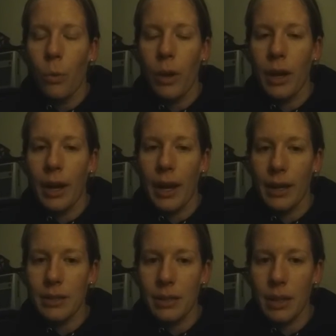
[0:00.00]
when I
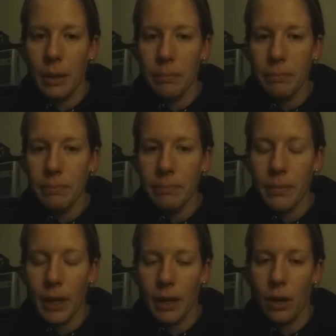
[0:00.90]
ask them
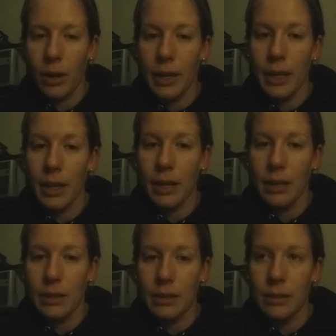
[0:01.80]
and all I get
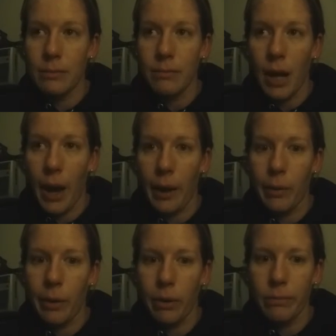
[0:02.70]
is I
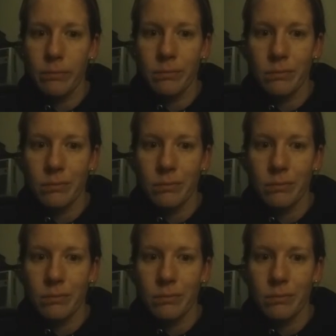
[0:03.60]
don't know.